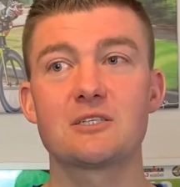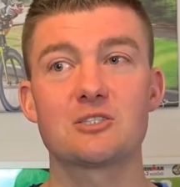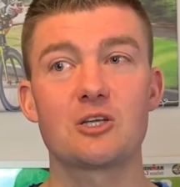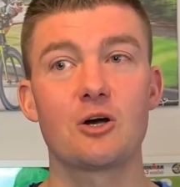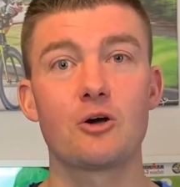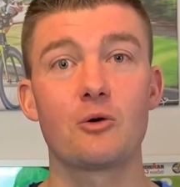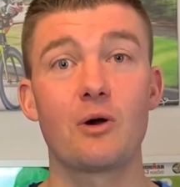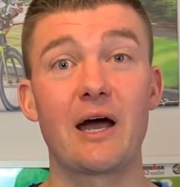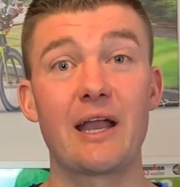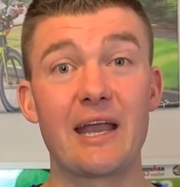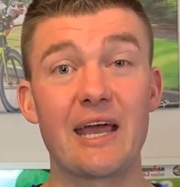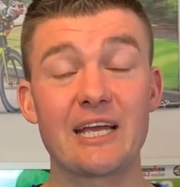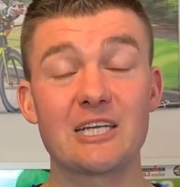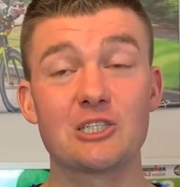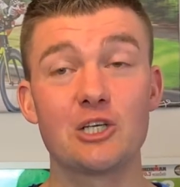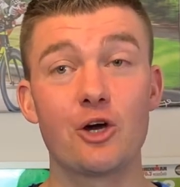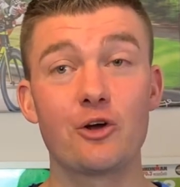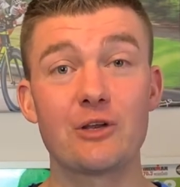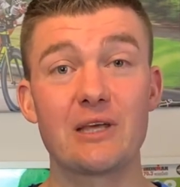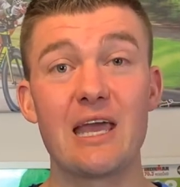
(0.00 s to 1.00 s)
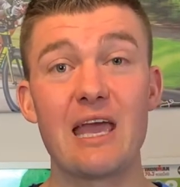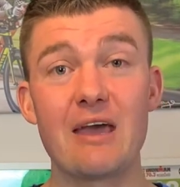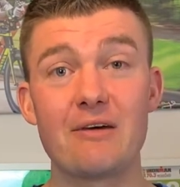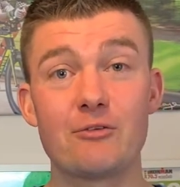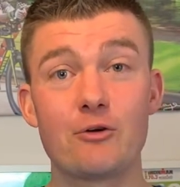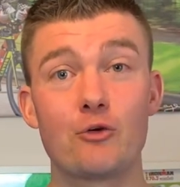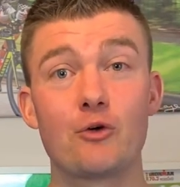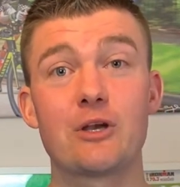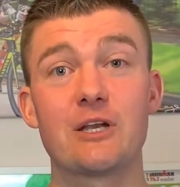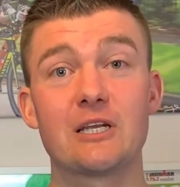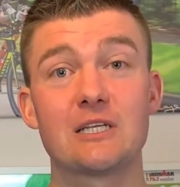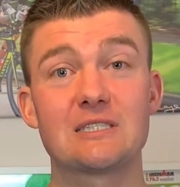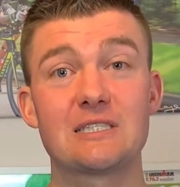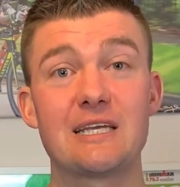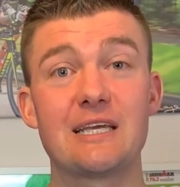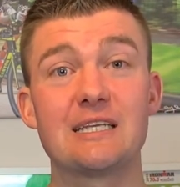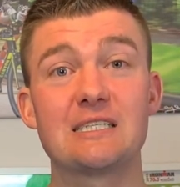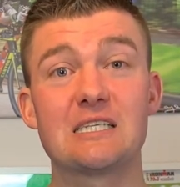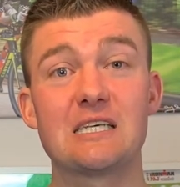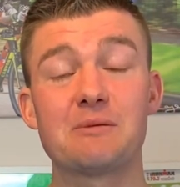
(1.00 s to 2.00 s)
So I'd actually only ever ridden a
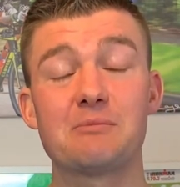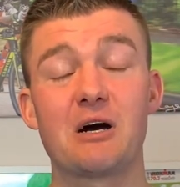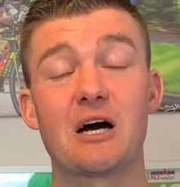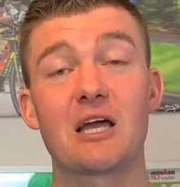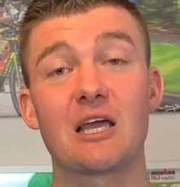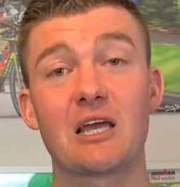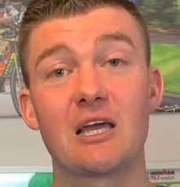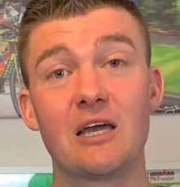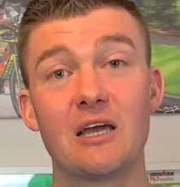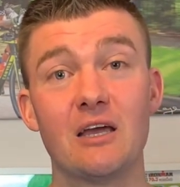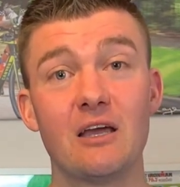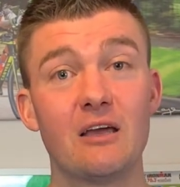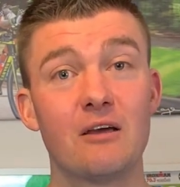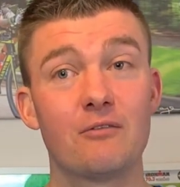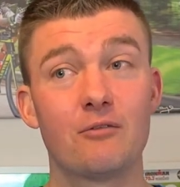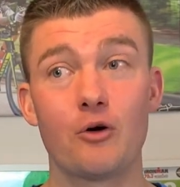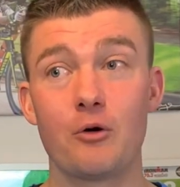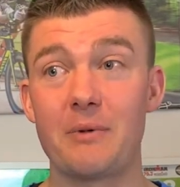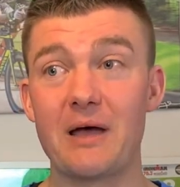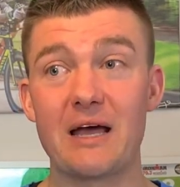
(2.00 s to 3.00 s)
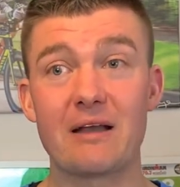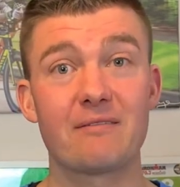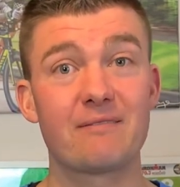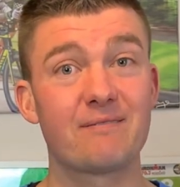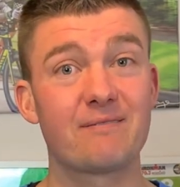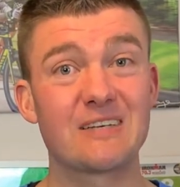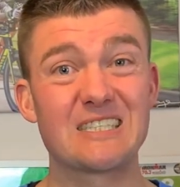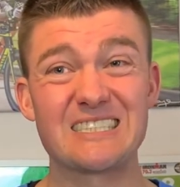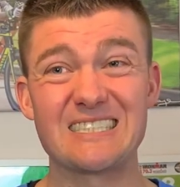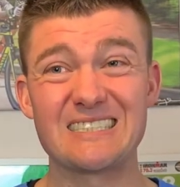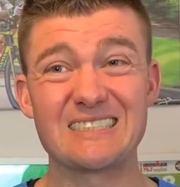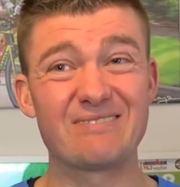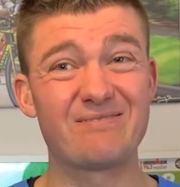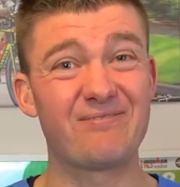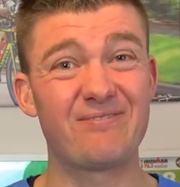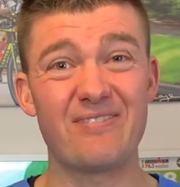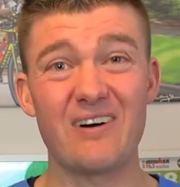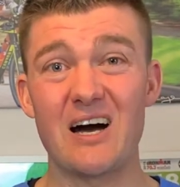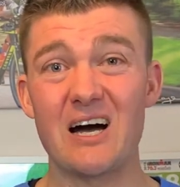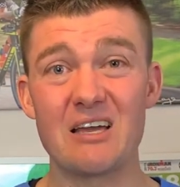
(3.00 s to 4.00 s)
TT bike for about
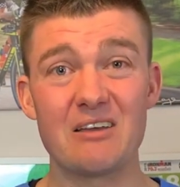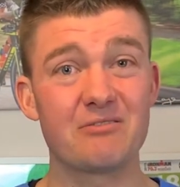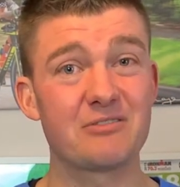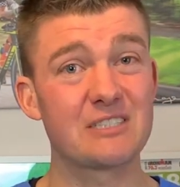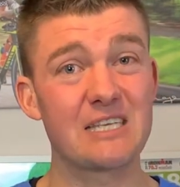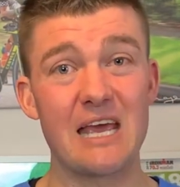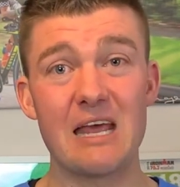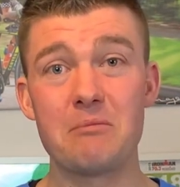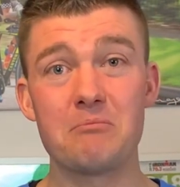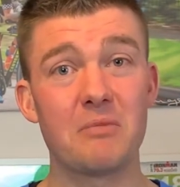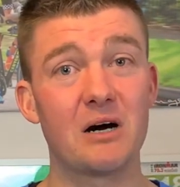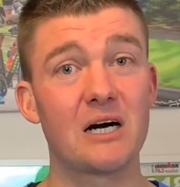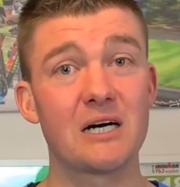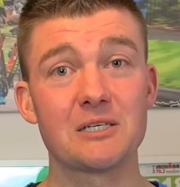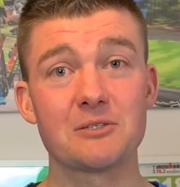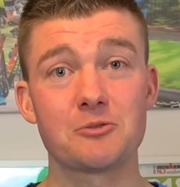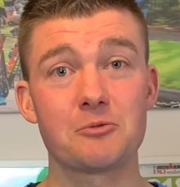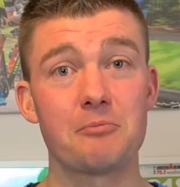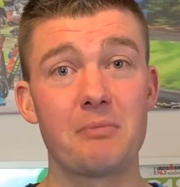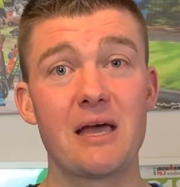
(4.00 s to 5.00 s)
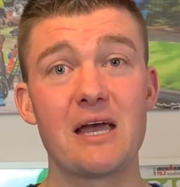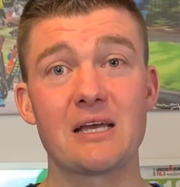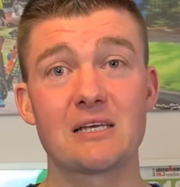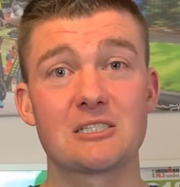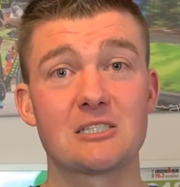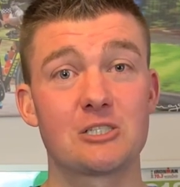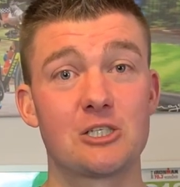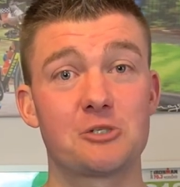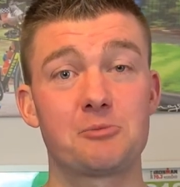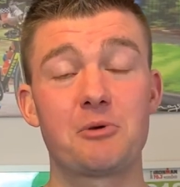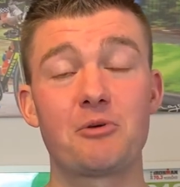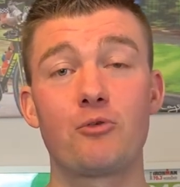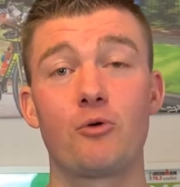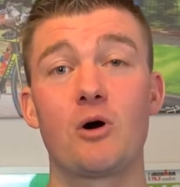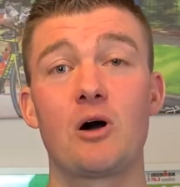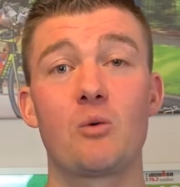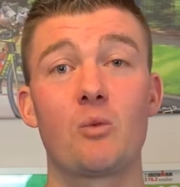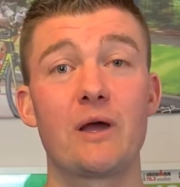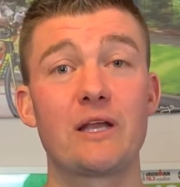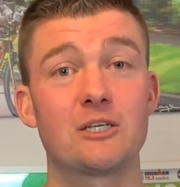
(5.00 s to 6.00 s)
5-10 miles max just
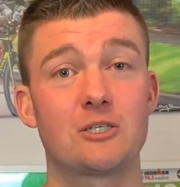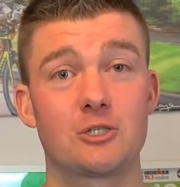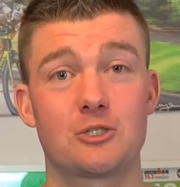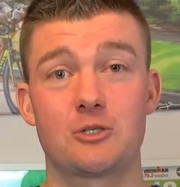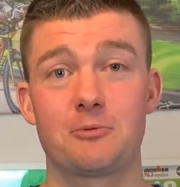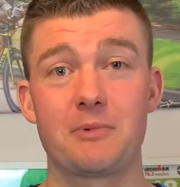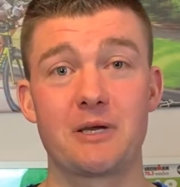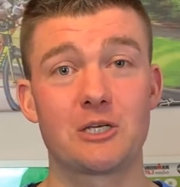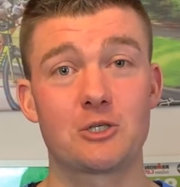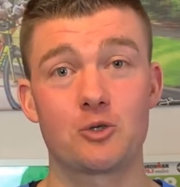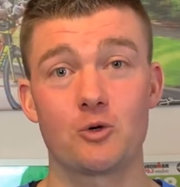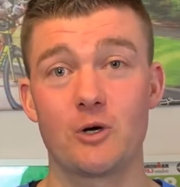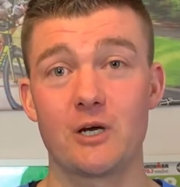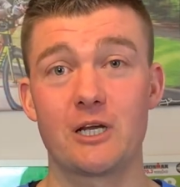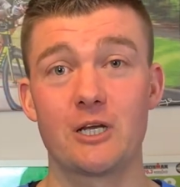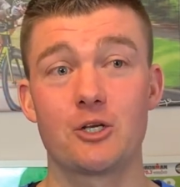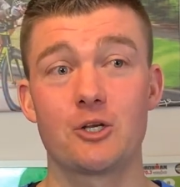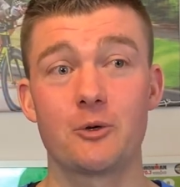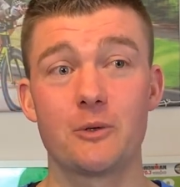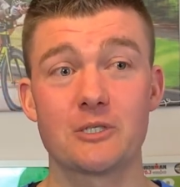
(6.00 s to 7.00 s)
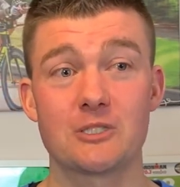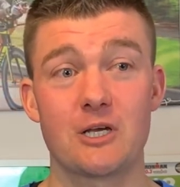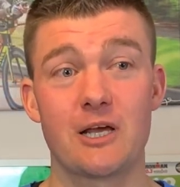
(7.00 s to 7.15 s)
before I went, just to make sure I could do it.